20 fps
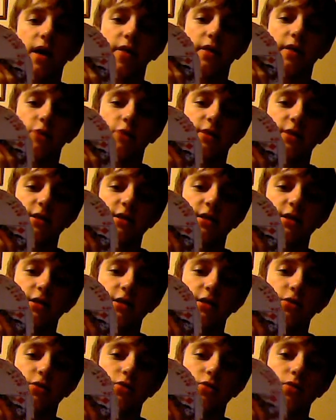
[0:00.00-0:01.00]
then you basically
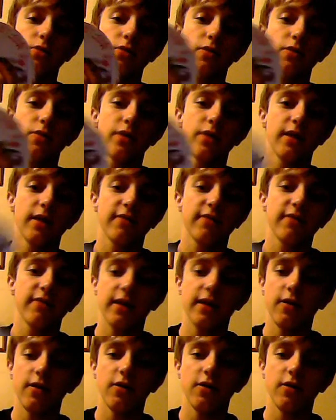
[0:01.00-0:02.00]
do the lovely
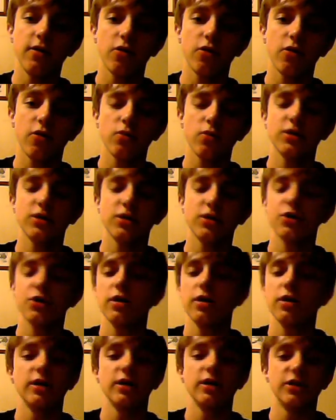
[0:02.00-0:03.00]
arc, which
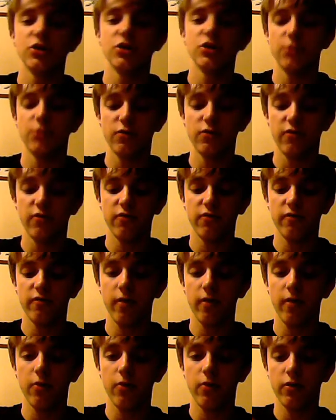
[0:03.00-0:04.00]
is just beautiful from my
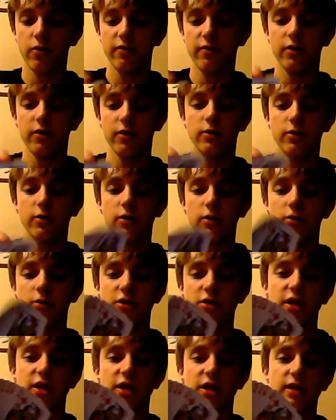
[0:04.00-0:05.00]
point of view.
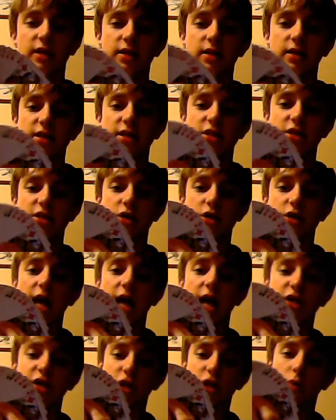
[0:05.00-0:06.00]
Honestly, this is
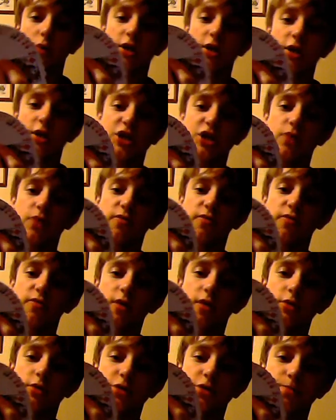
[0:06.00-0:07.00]
actually quite a skilled
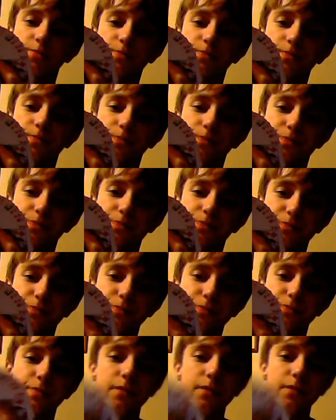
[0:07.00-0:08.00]
flourish.
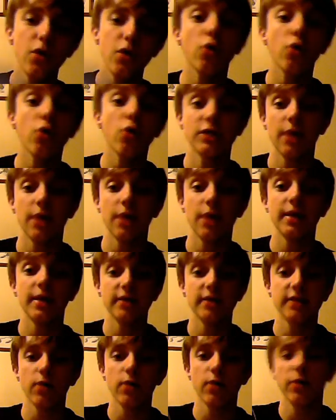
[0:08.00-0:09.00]
Or at least it appears that
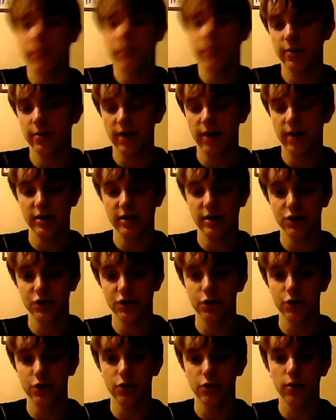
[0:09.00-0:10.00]
way. With a bit of practice, you can
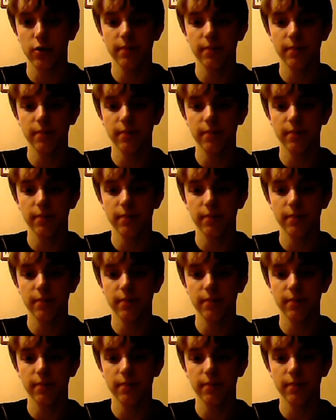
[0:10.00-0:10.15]
do it.